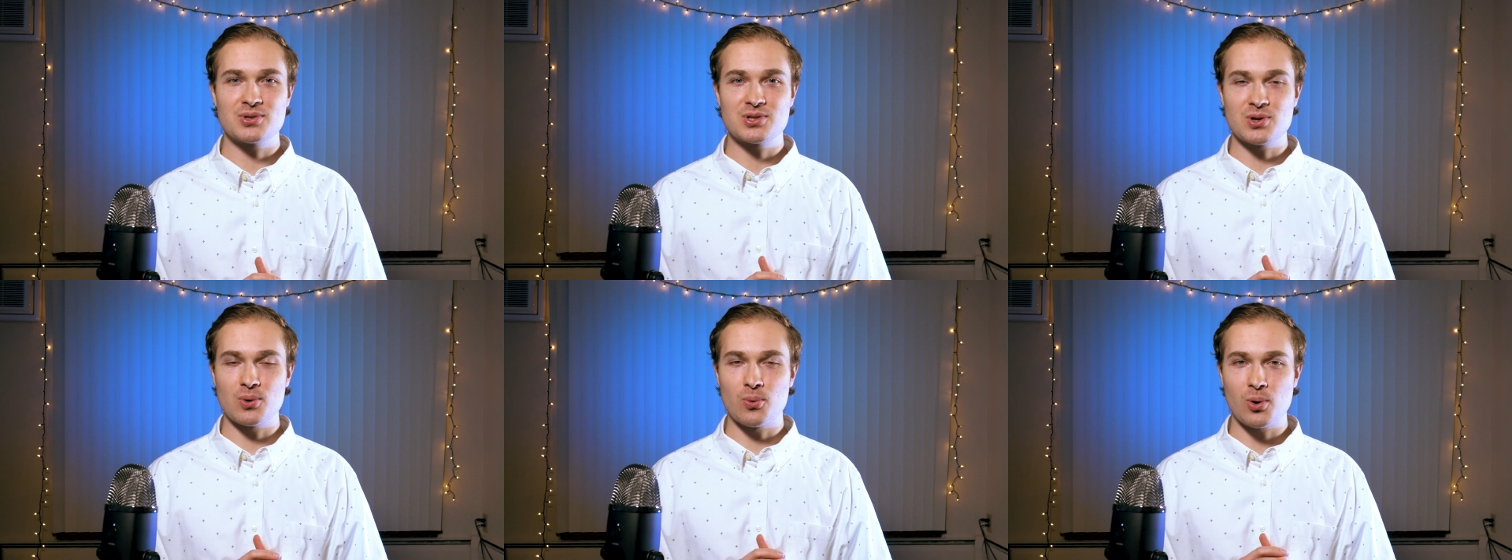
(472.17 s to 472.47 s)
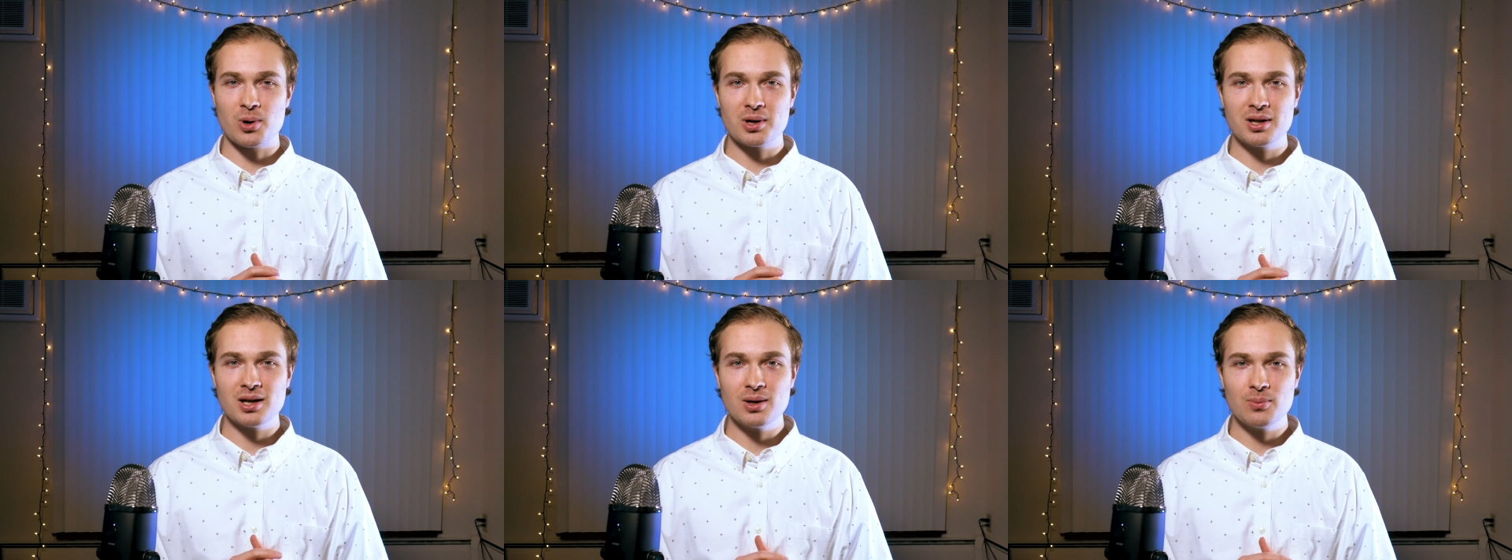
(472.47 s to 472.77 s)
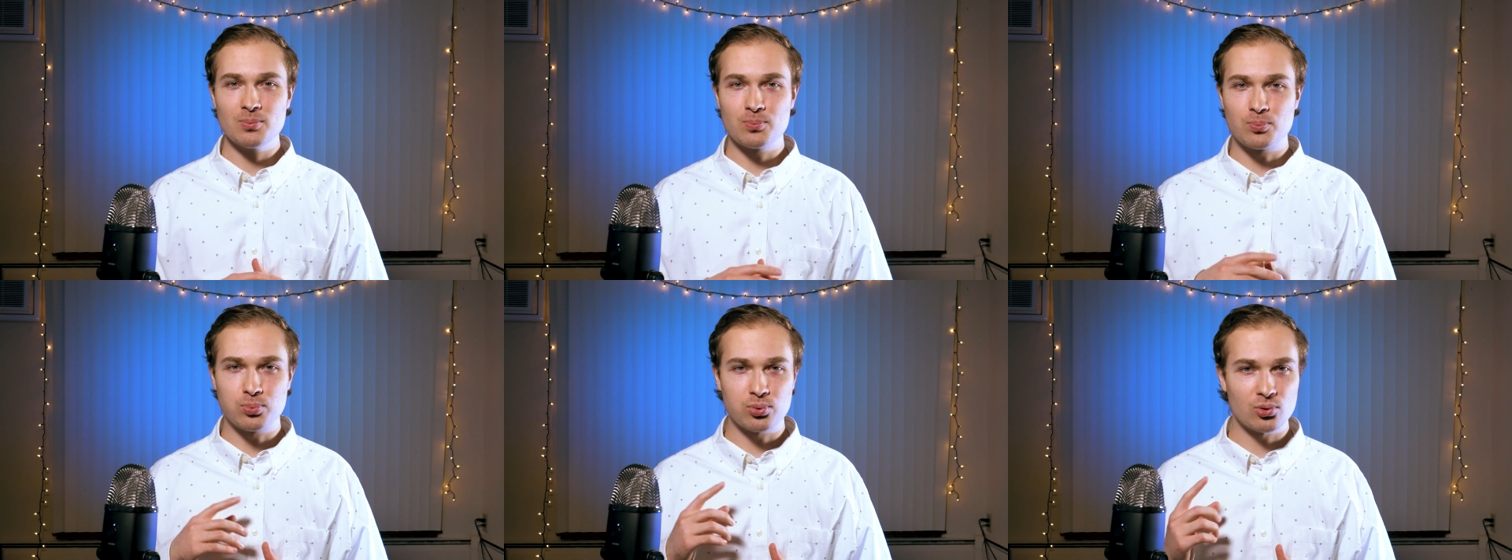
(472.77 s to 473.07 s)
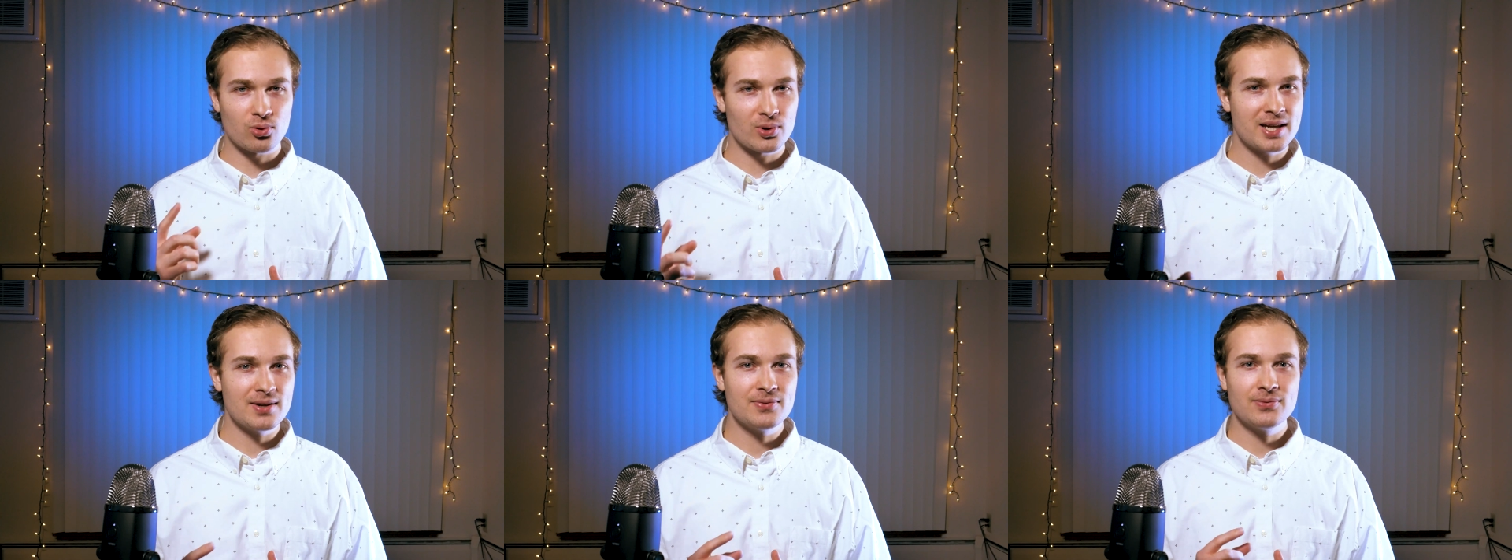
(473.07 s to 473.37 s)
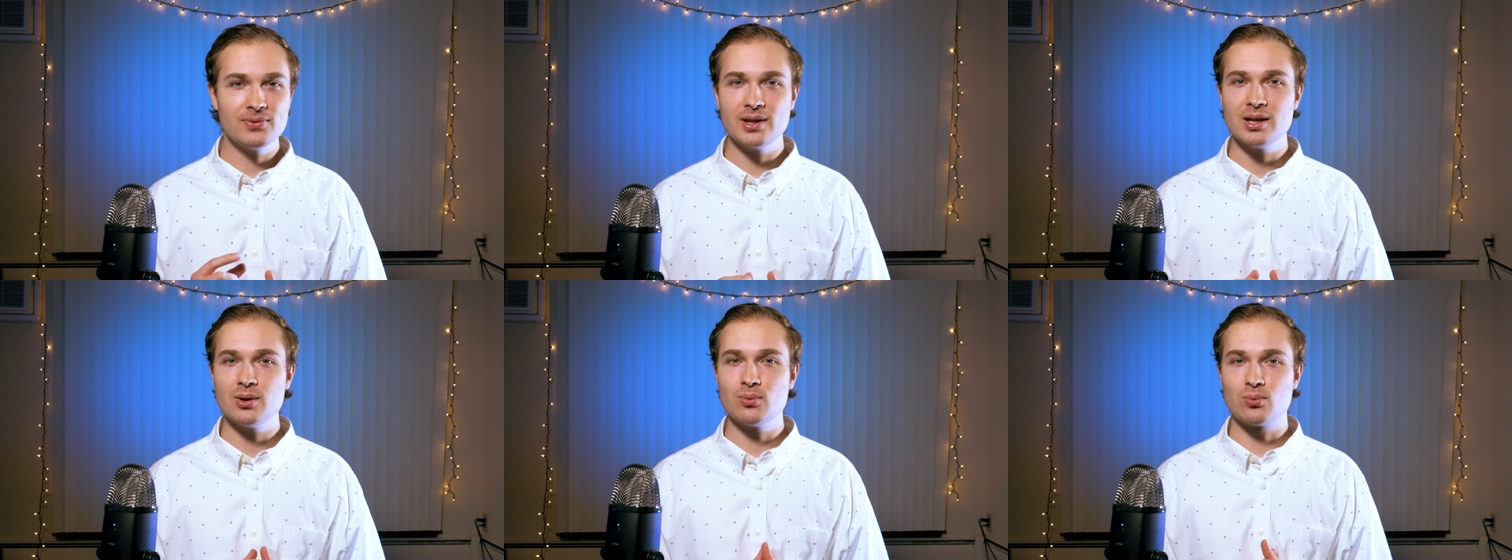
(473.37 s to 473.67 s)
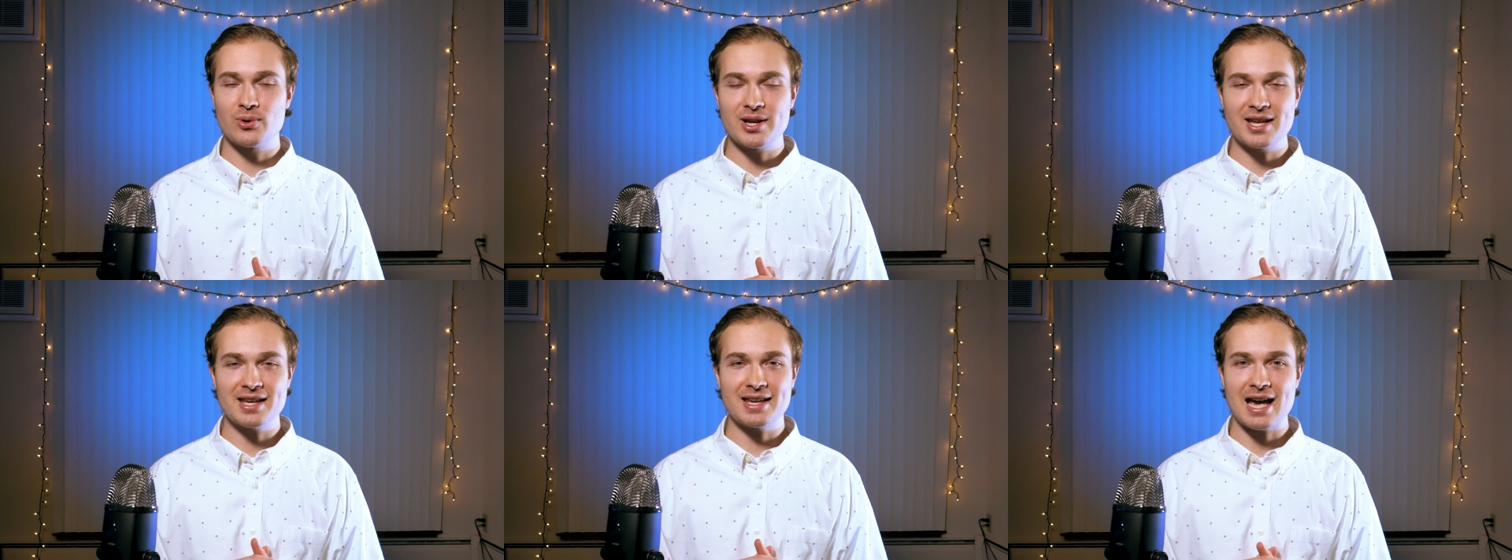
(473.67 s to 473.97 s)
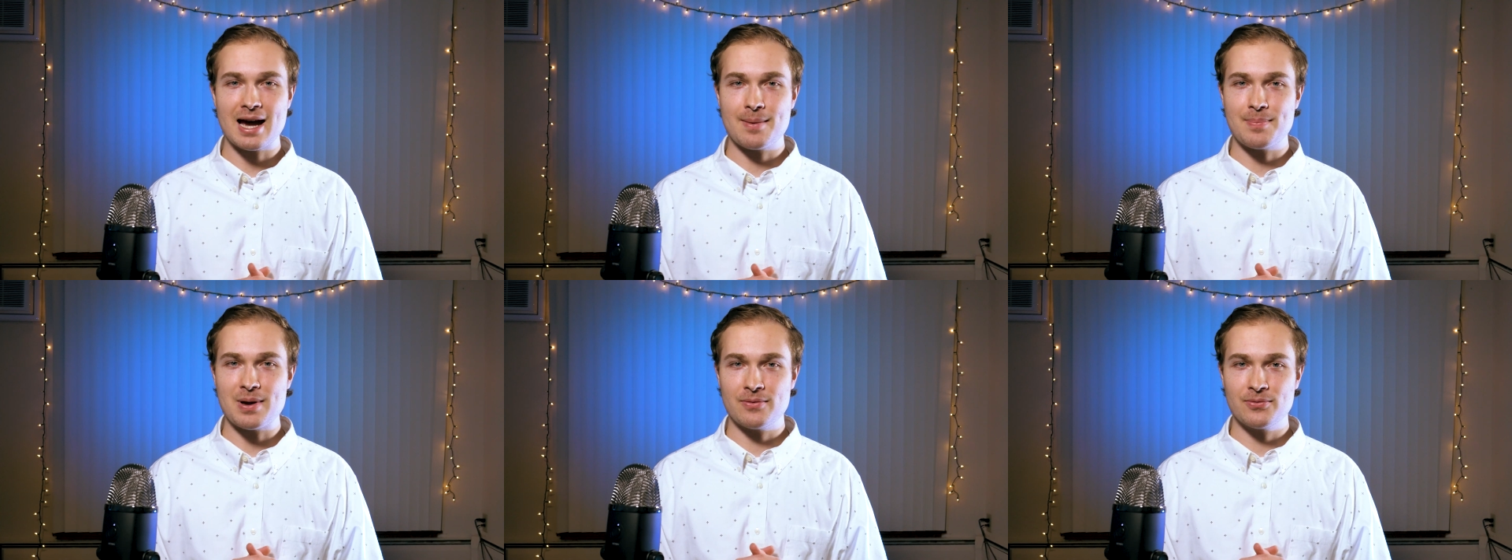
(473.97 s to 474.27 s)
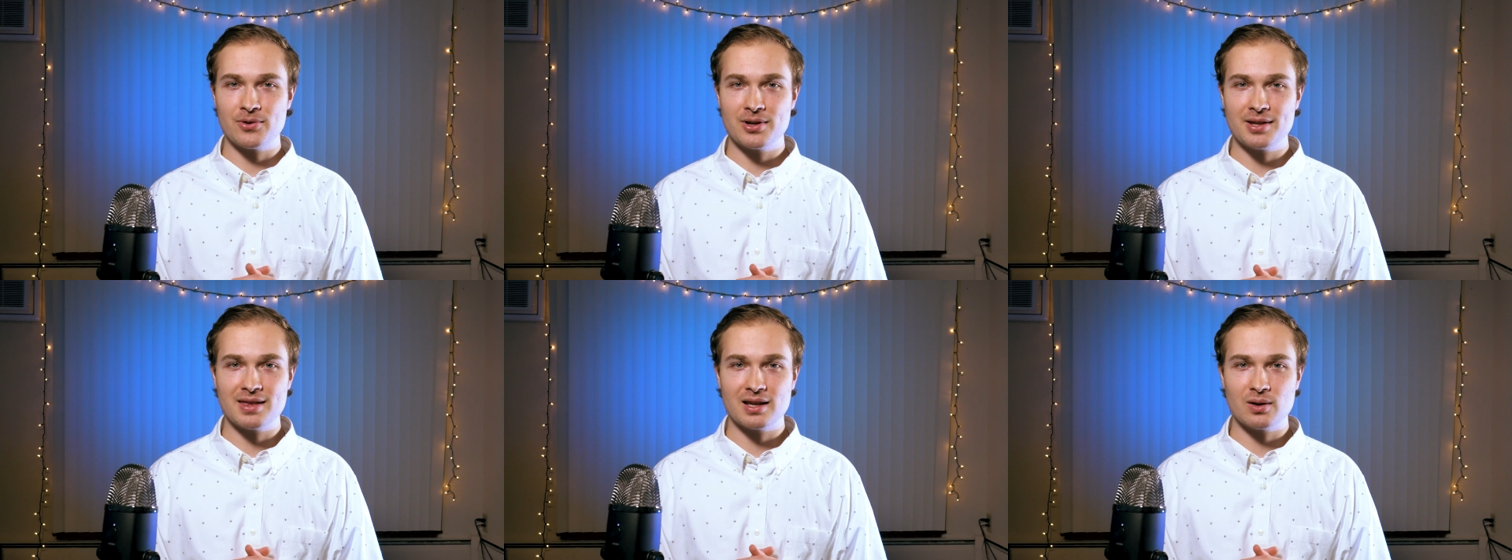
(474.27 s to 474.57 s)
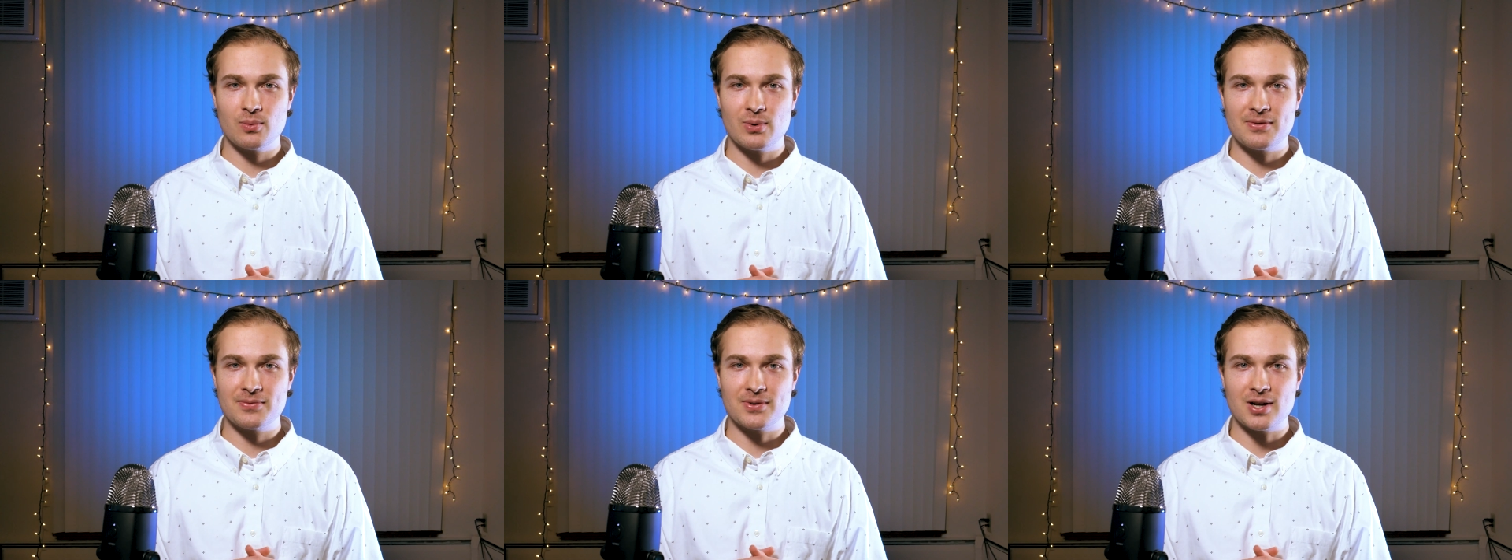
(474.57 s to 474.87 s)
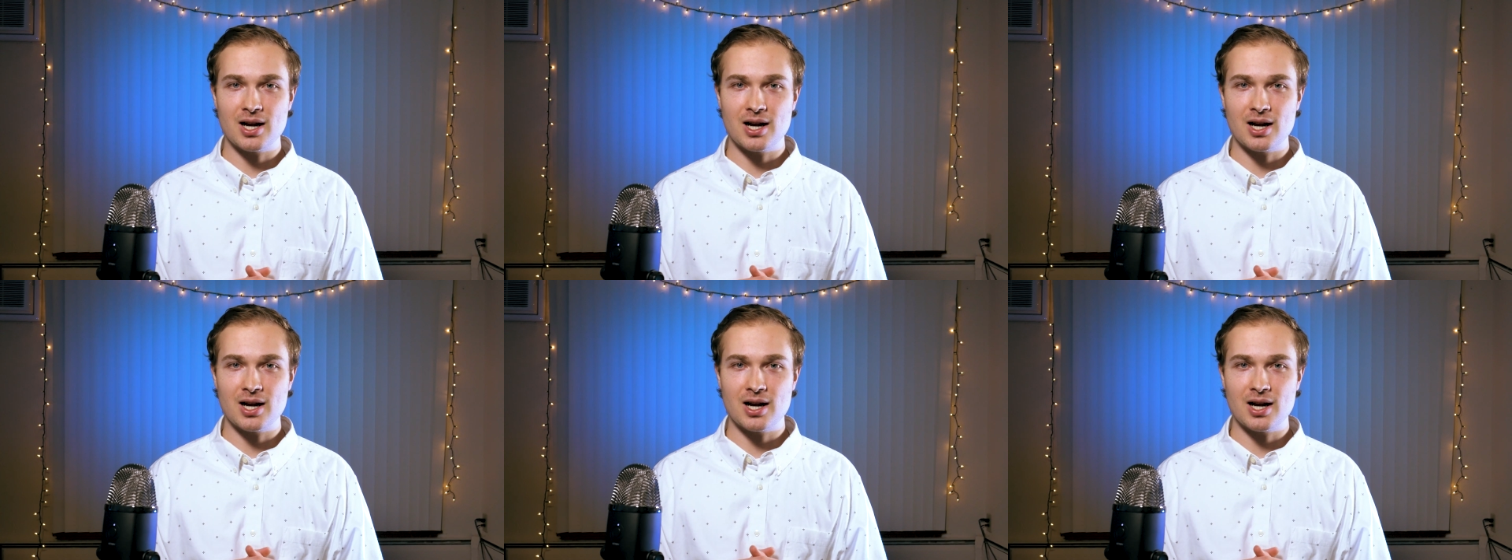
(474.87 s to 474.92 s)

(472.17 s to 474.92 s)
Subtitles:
so we're going to briefly recap everything we've